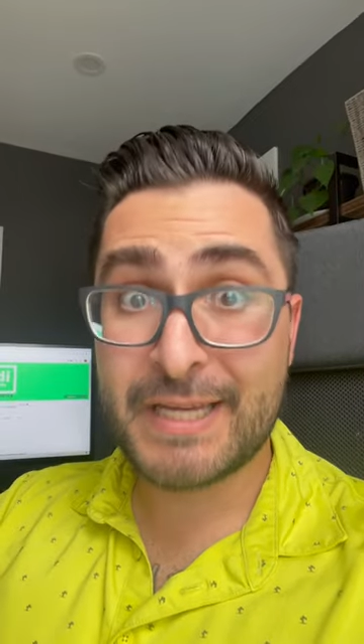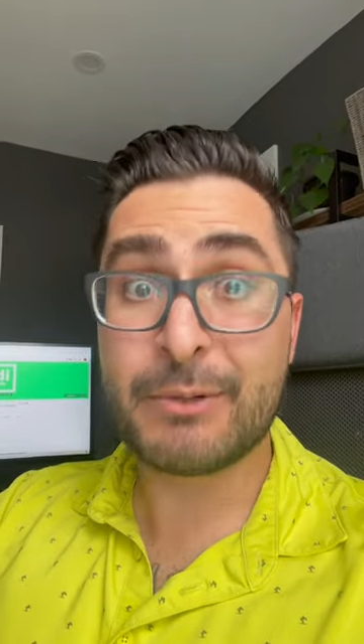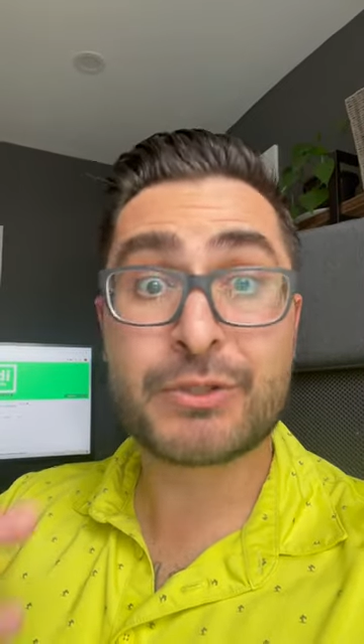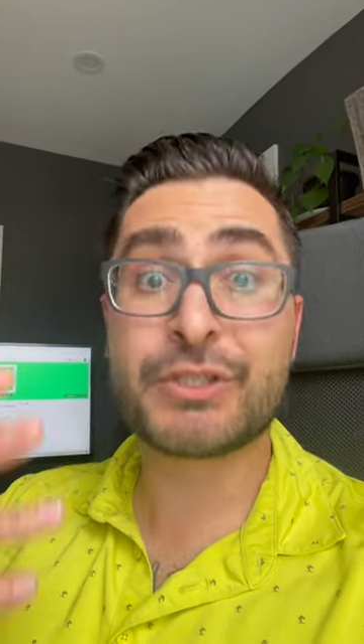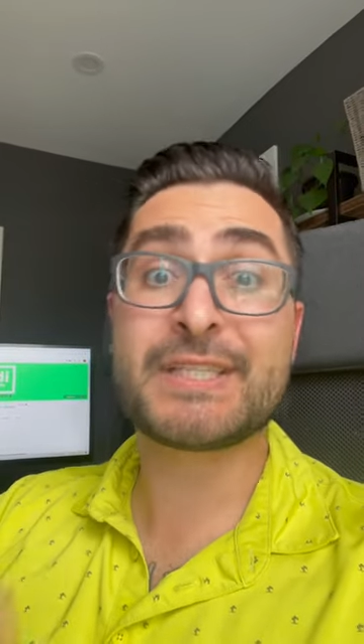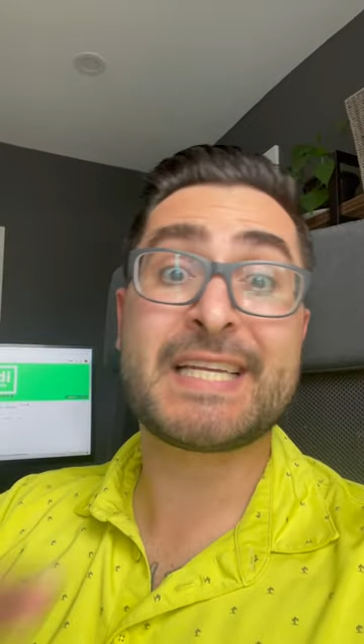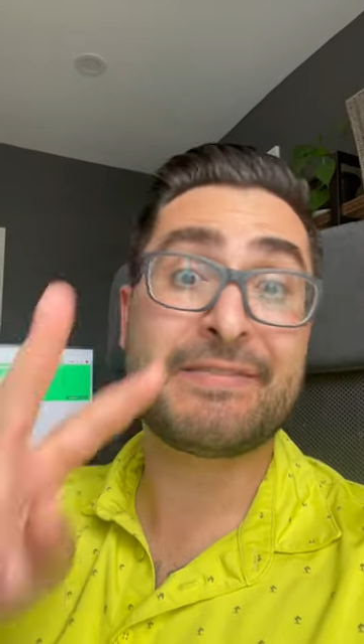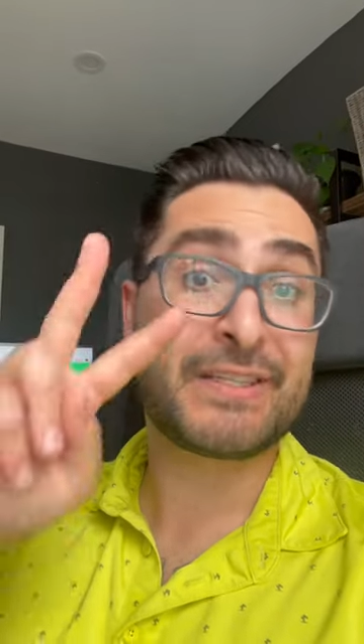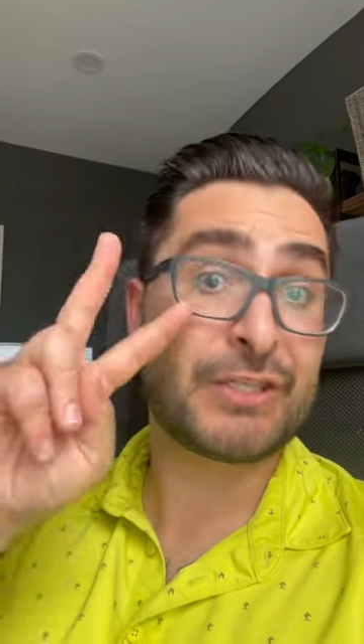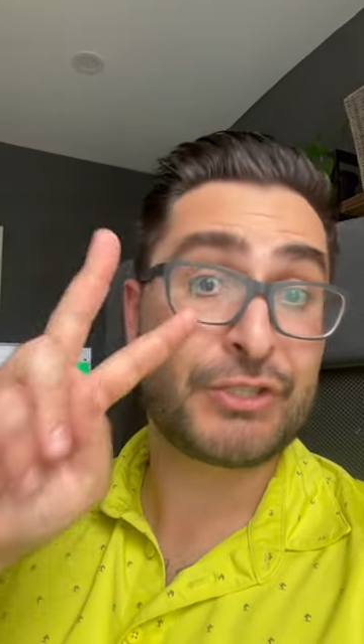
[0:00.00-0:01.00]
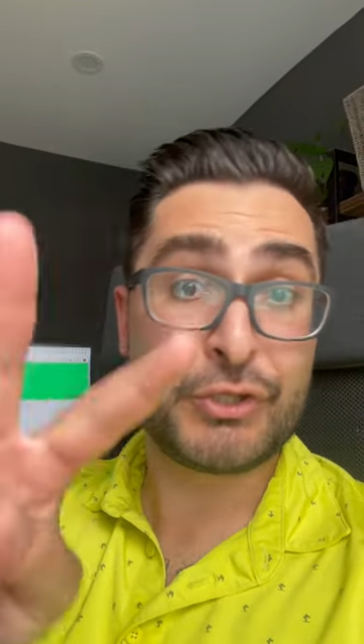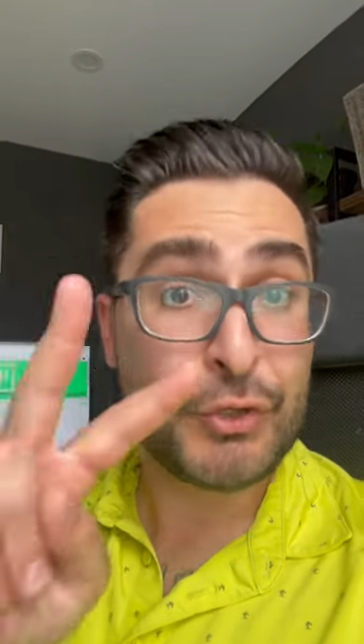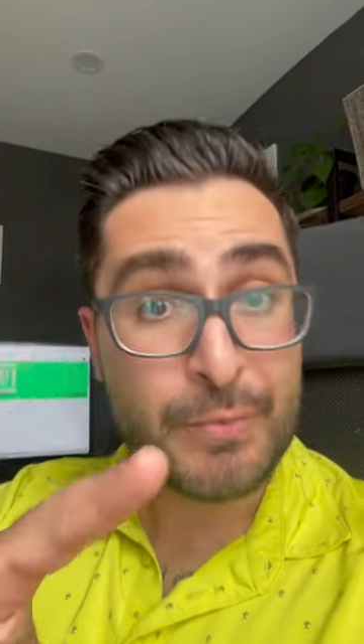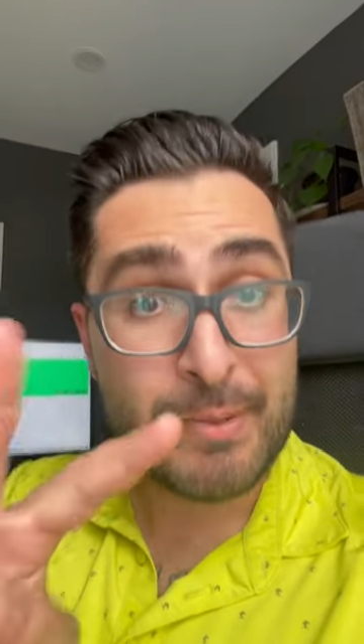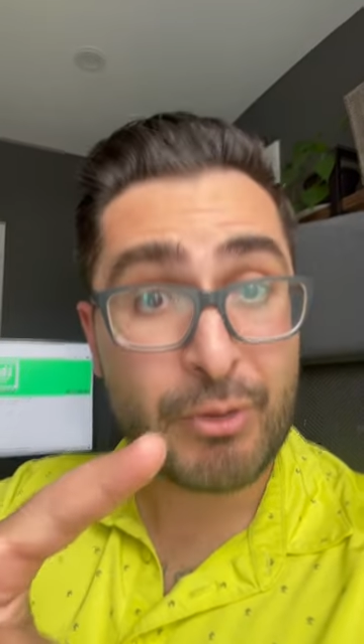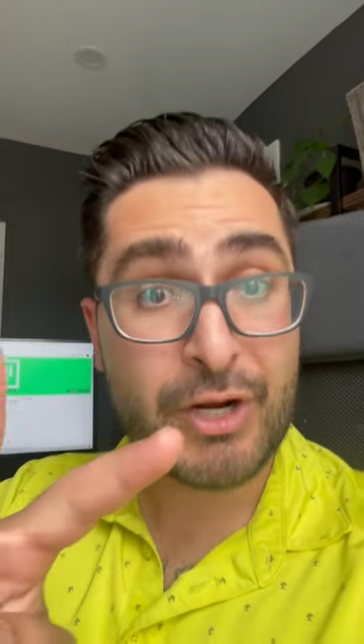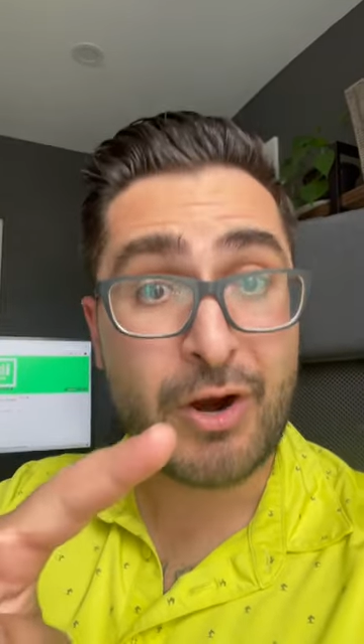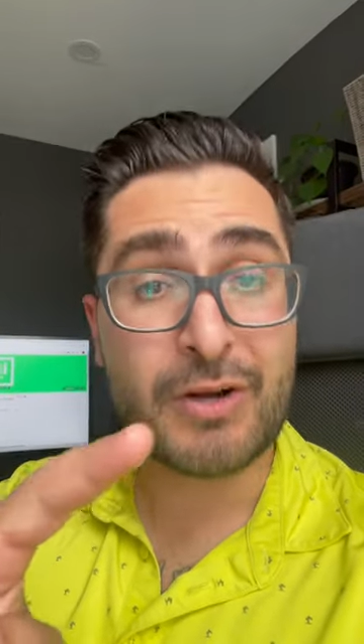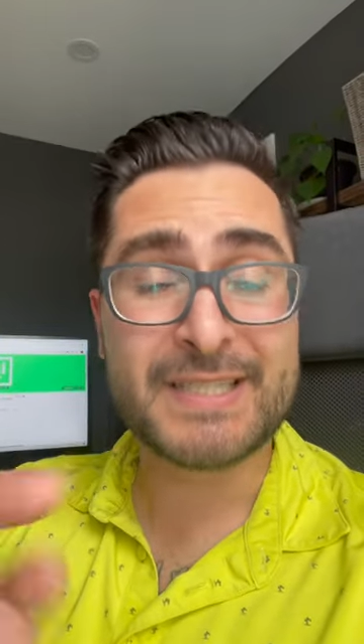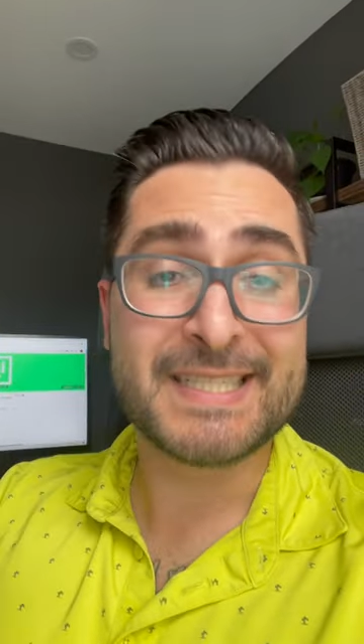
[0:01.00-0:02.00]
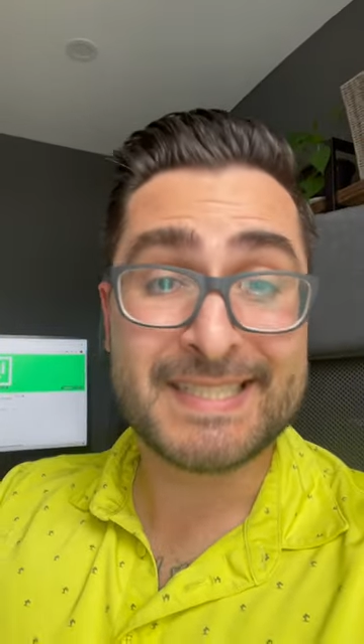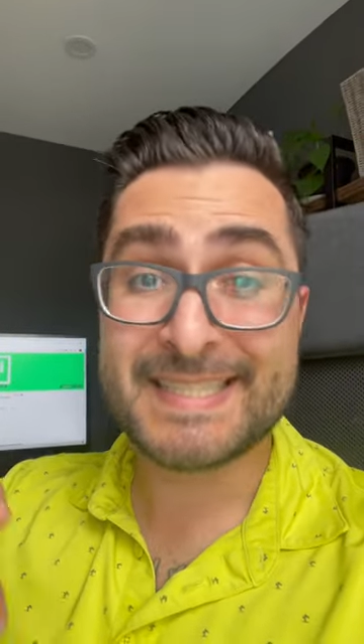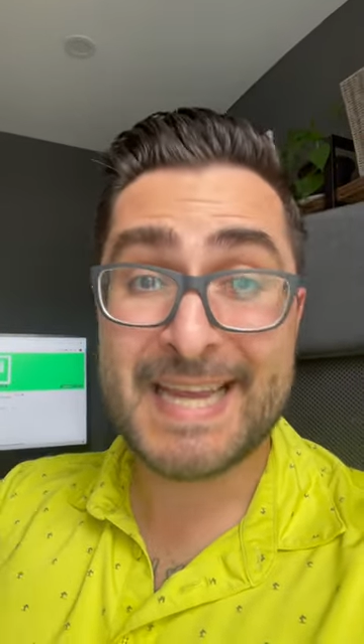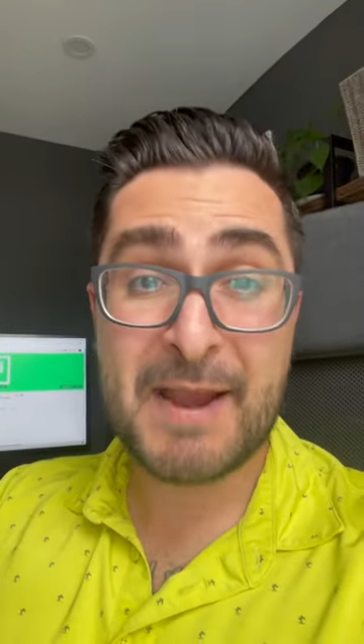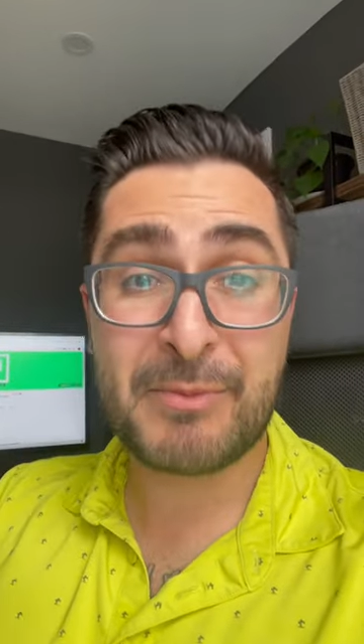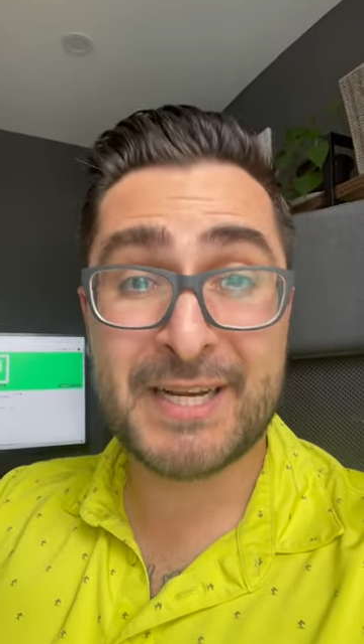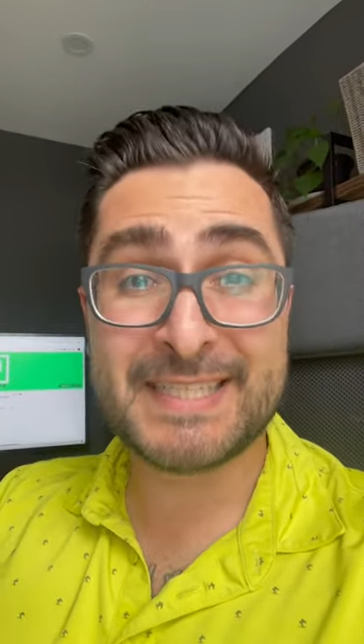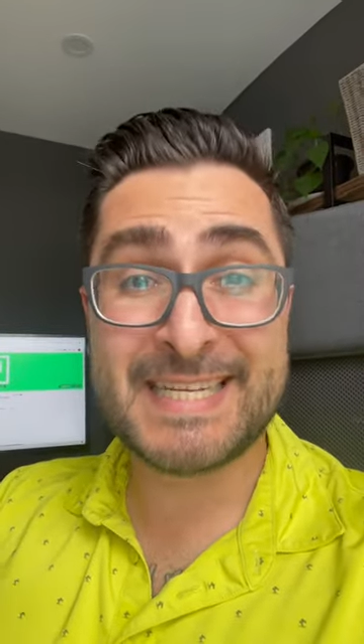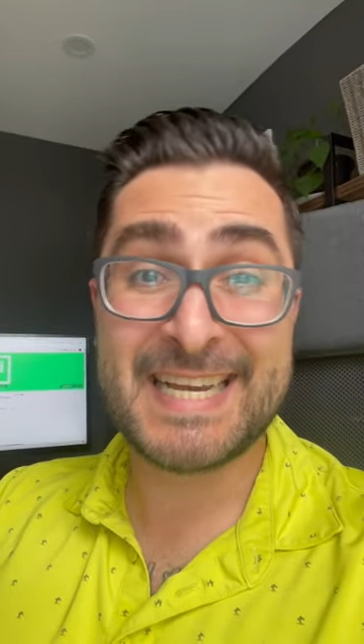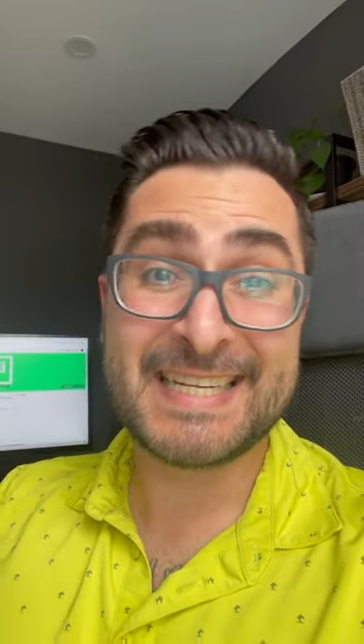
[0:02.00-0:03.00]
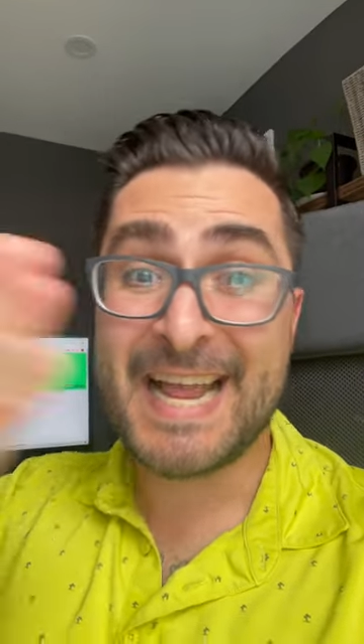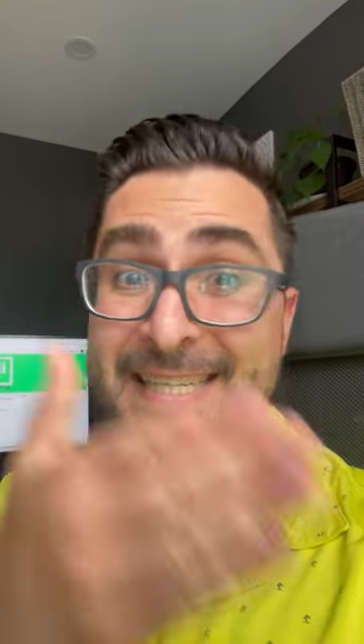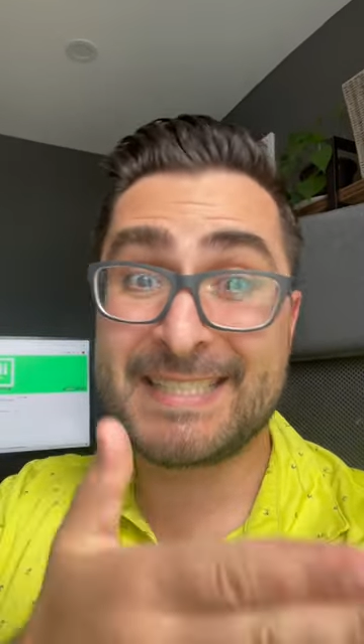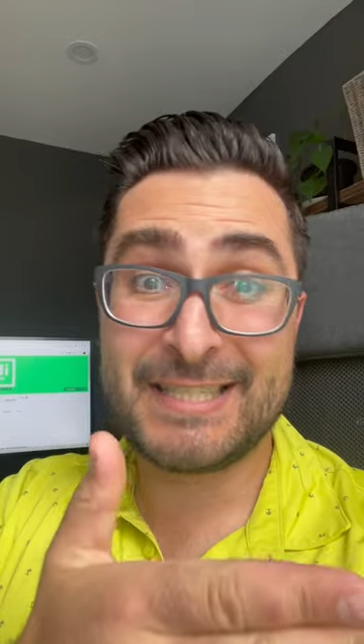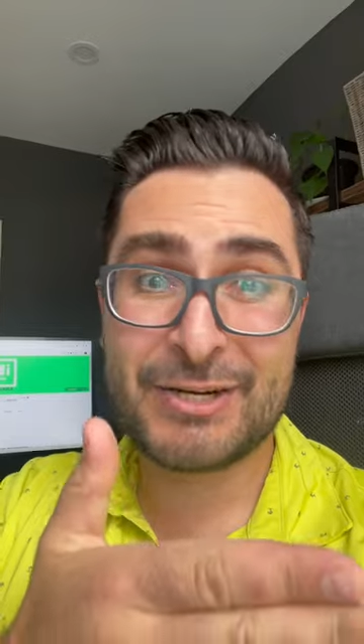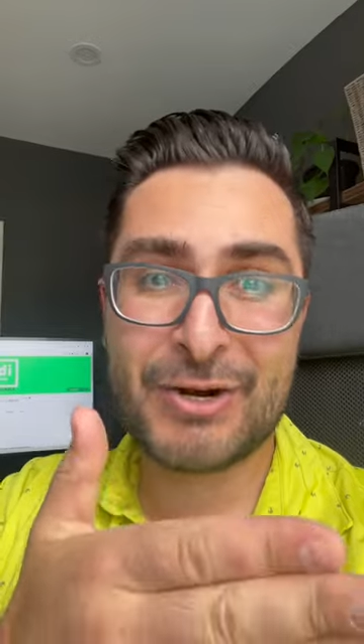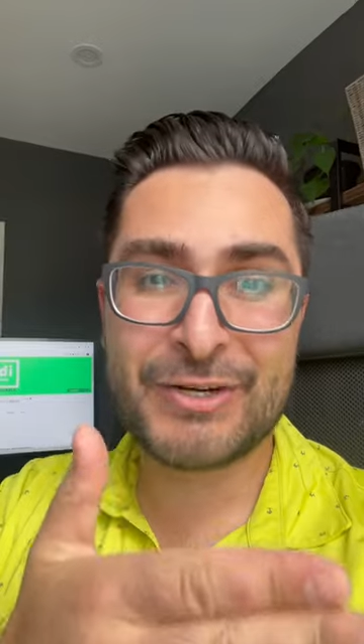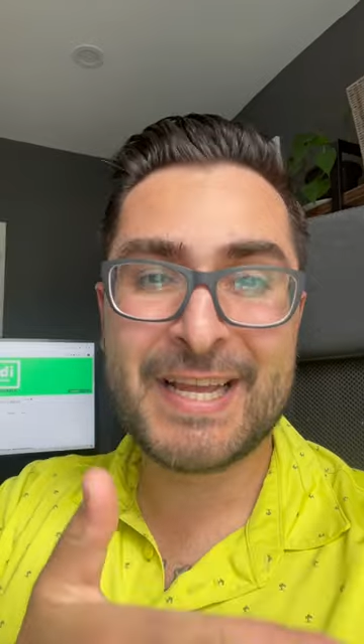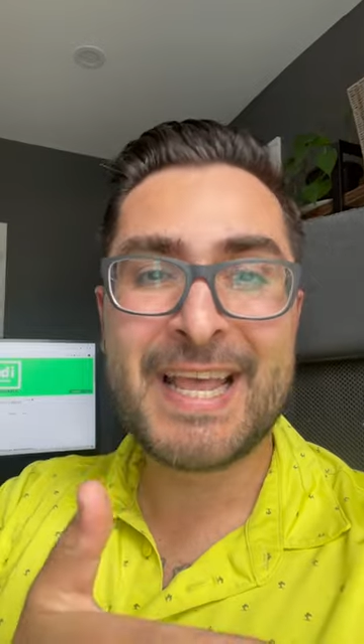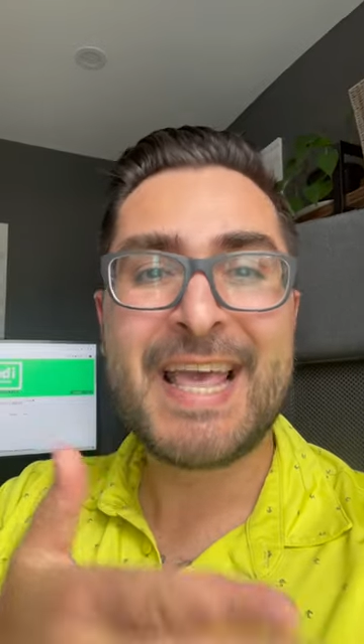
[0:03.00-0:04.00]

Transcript: it was gonna save it to two memory cards because this camera can take an S D card